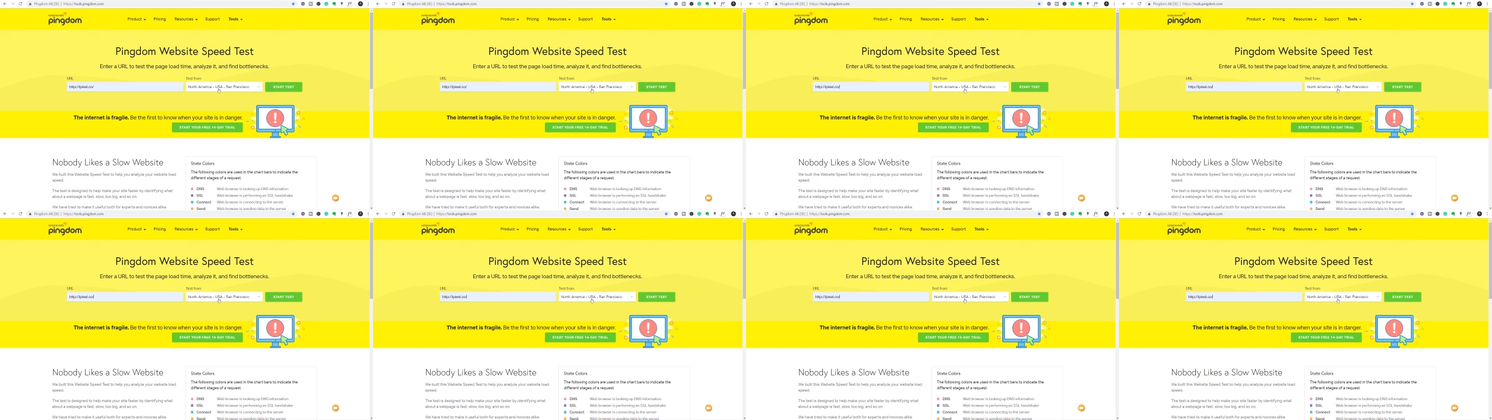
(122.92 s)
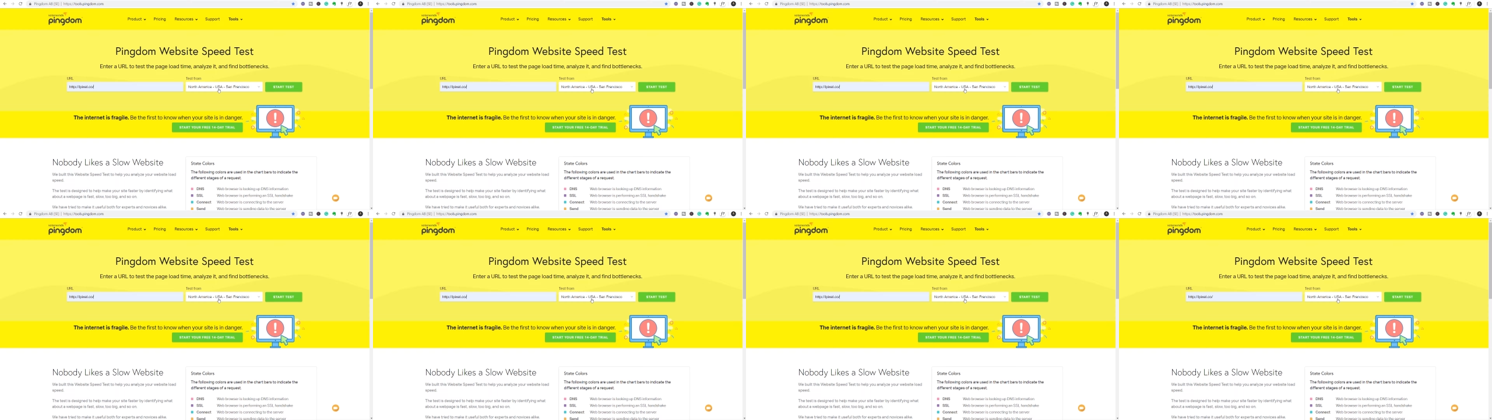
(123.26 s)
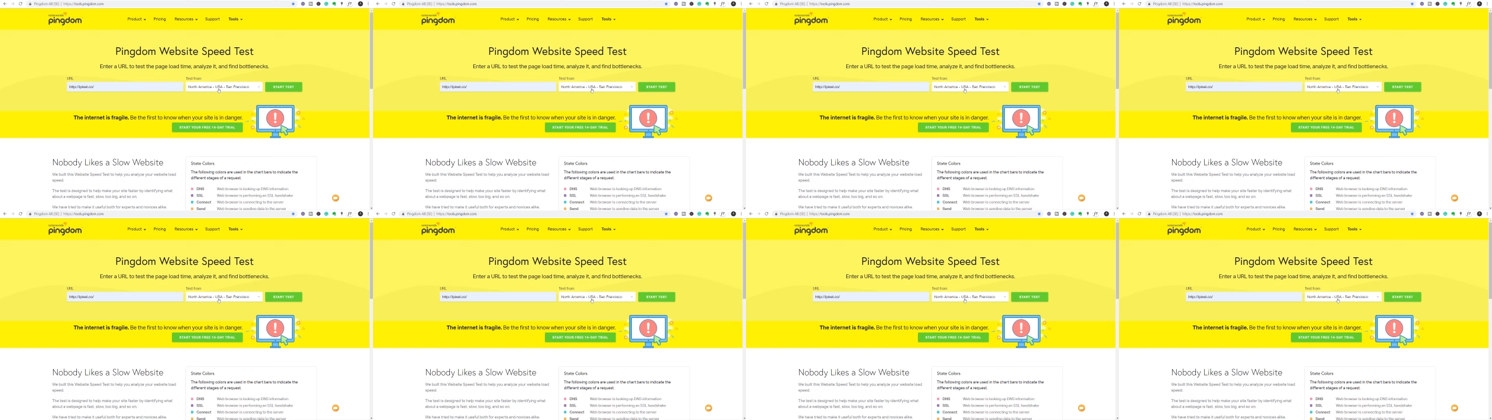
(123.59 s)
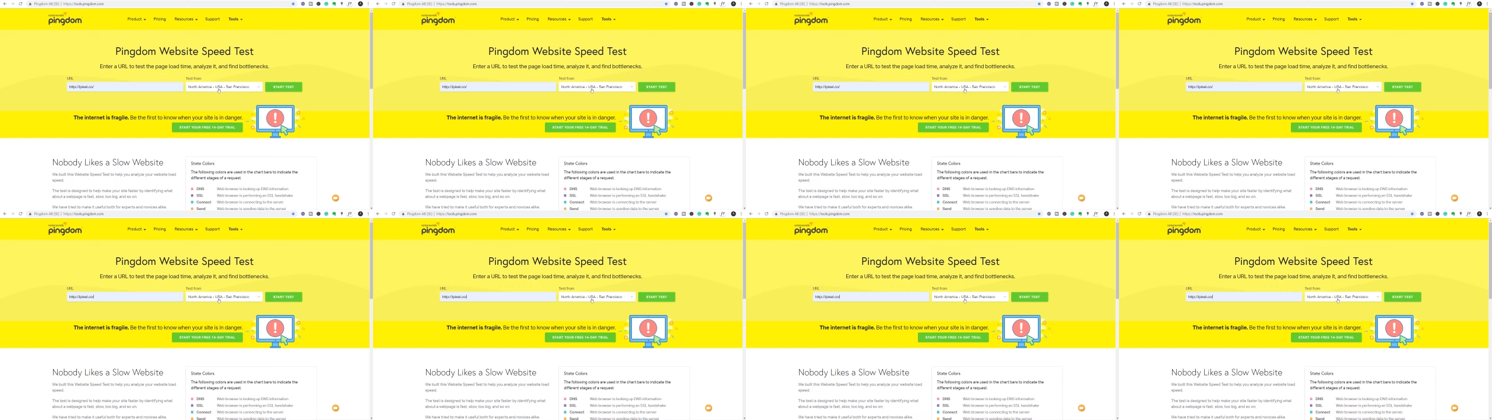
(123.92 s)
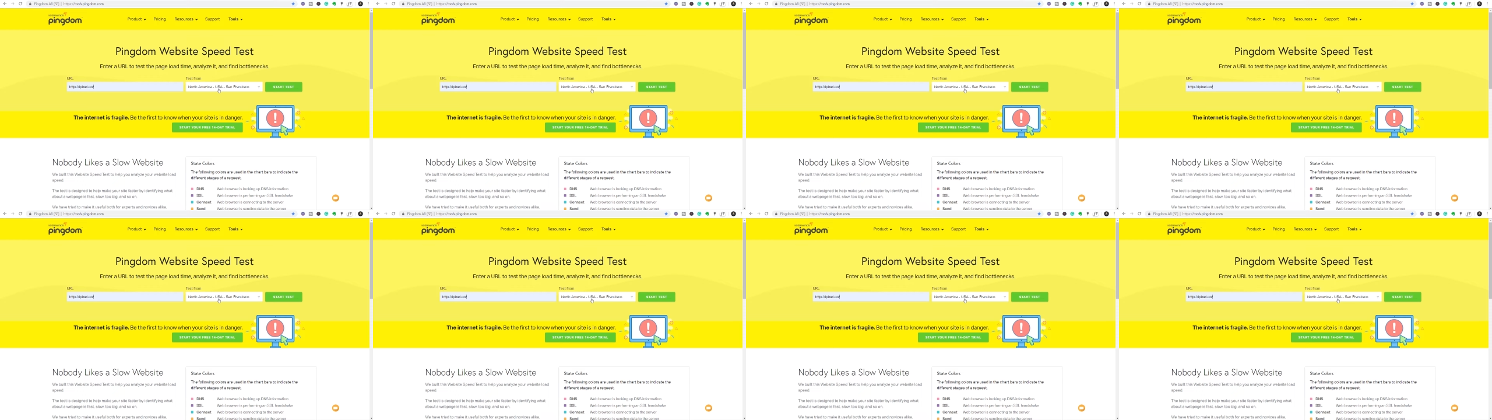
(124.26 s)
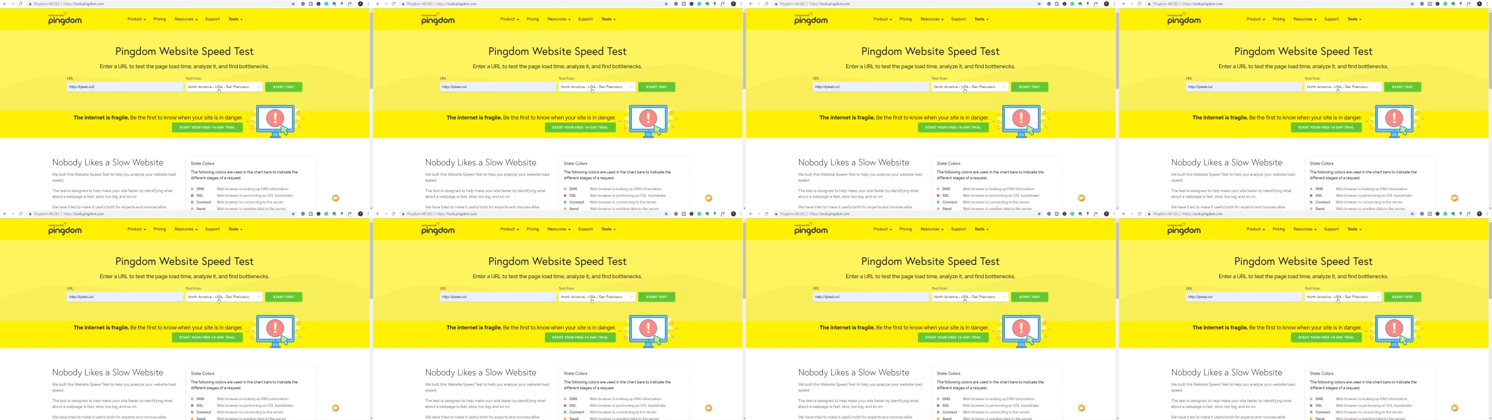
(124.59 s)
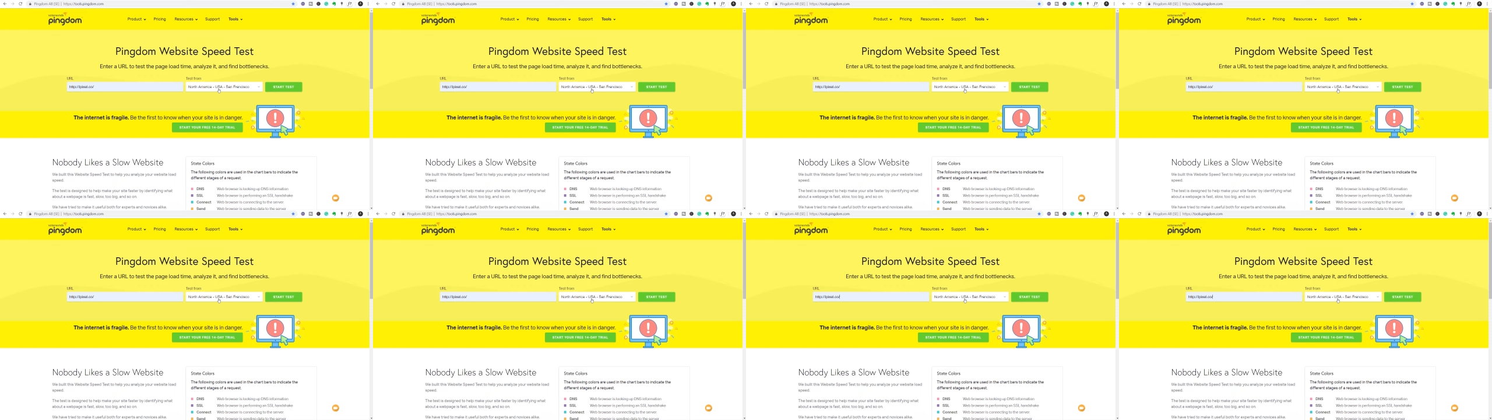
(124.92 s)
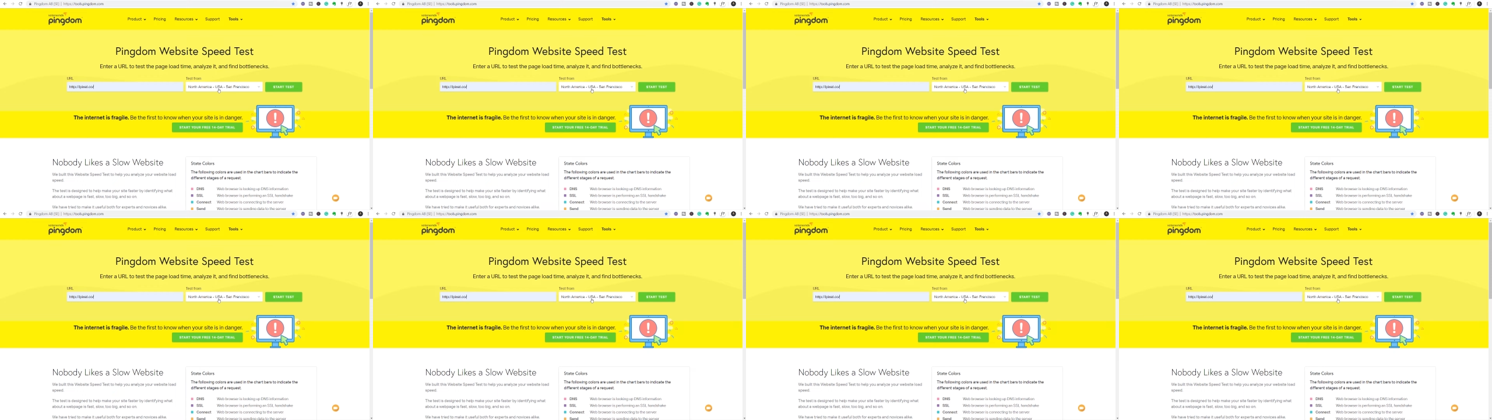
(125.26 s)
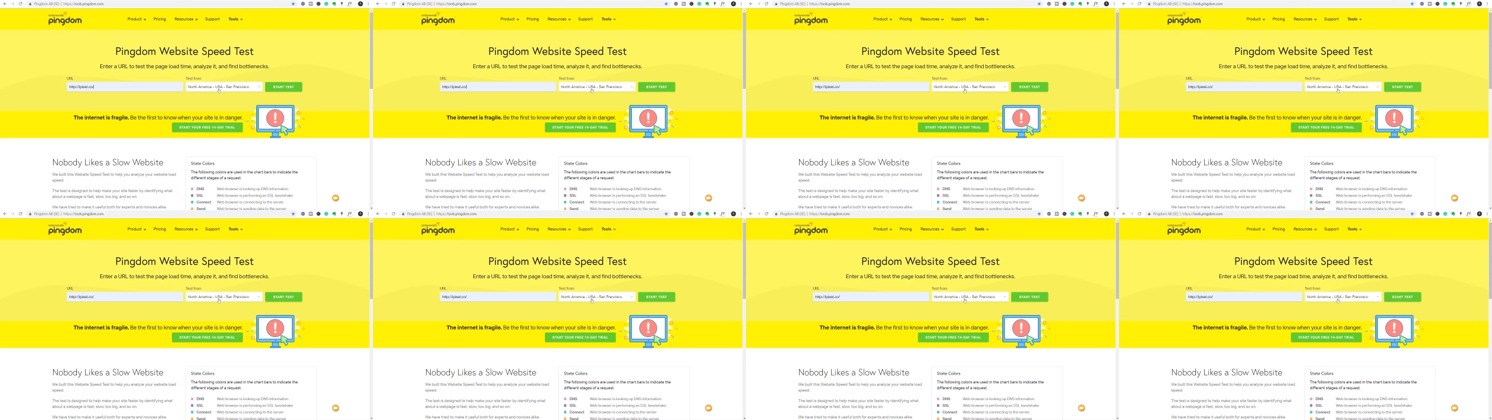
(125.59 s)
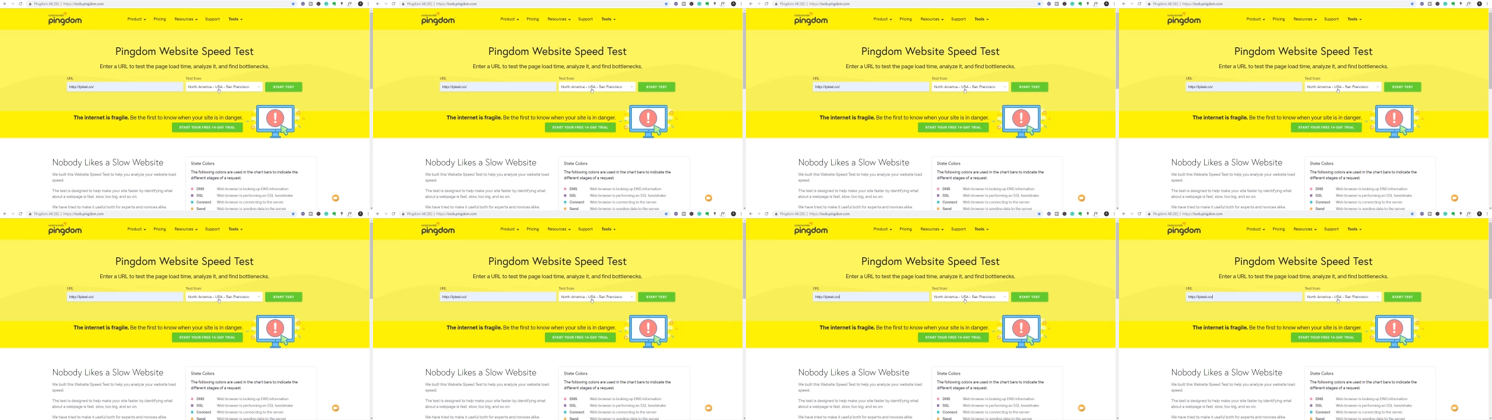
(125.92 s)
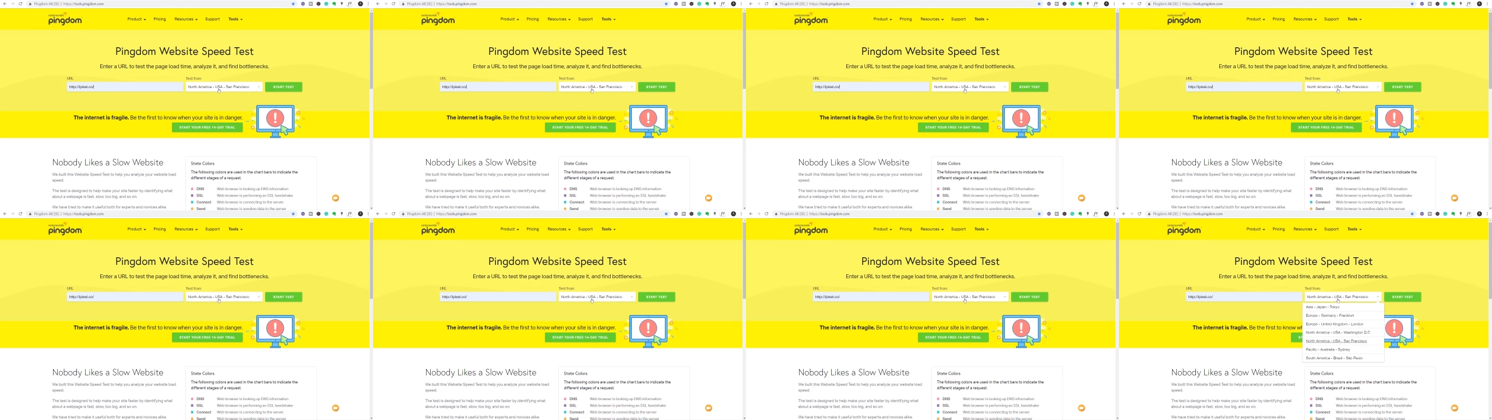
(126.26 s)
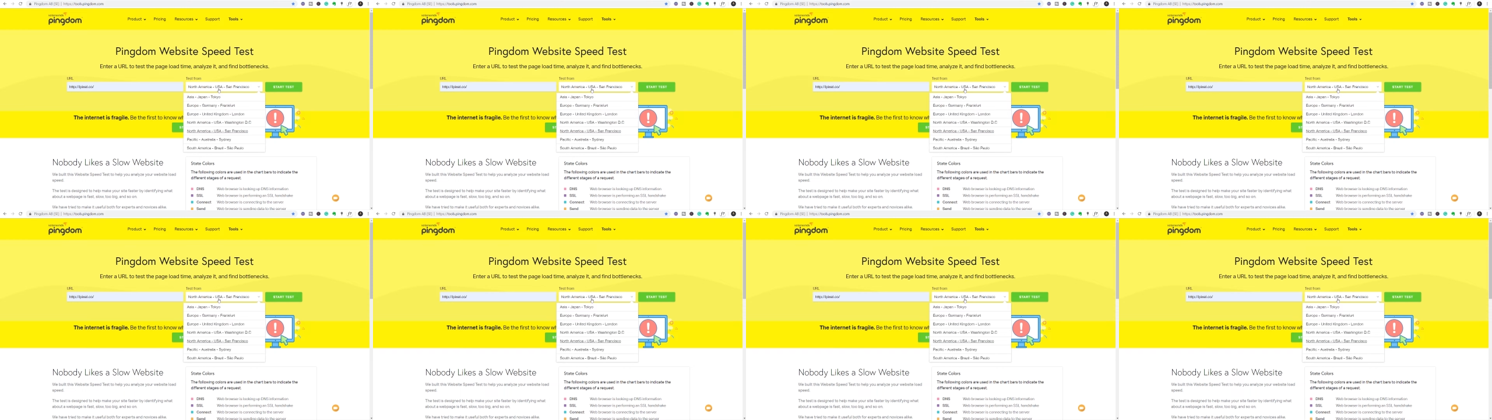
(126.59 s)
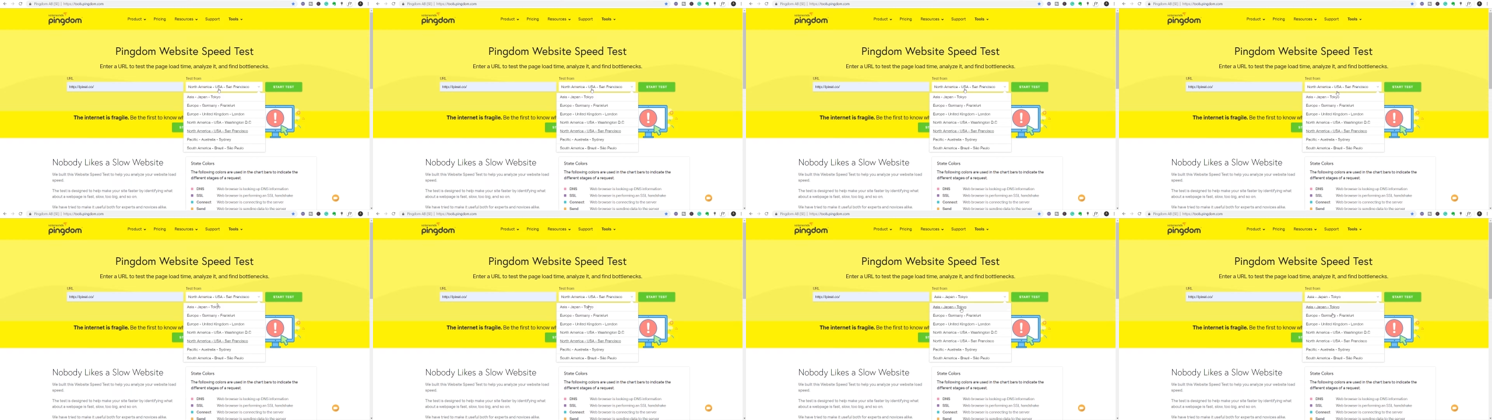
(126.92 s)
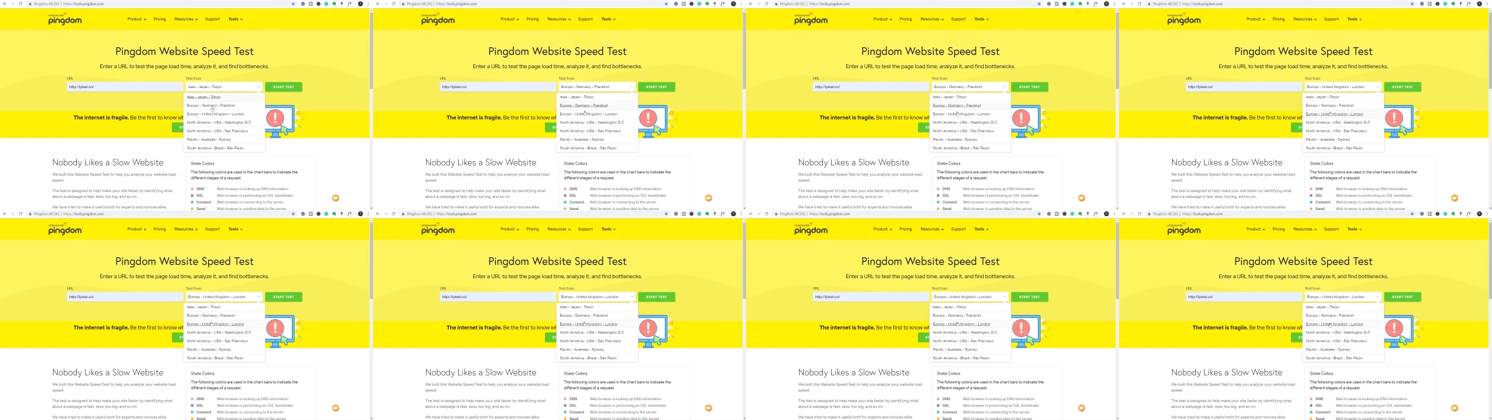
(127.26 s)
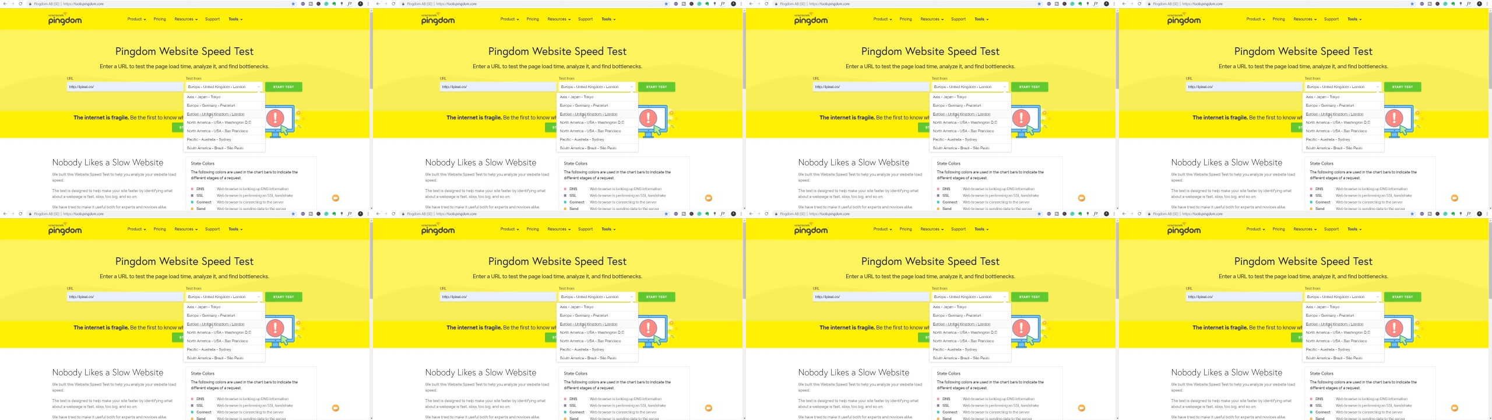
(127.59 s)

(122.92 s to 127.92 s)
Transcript: [unreadable: no face in view]